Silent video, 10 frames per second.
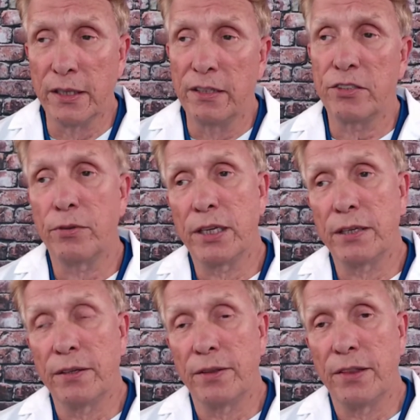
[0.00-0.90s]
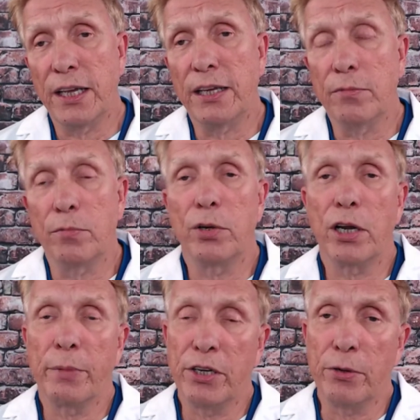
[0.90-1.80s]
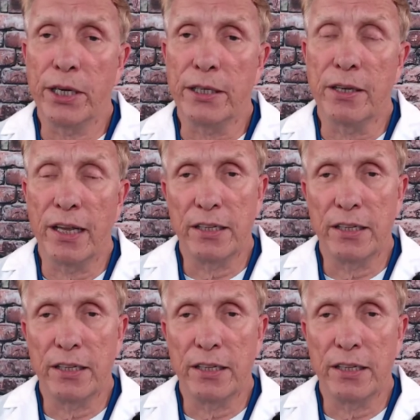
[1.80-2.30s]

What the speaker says: So then we're going to be doing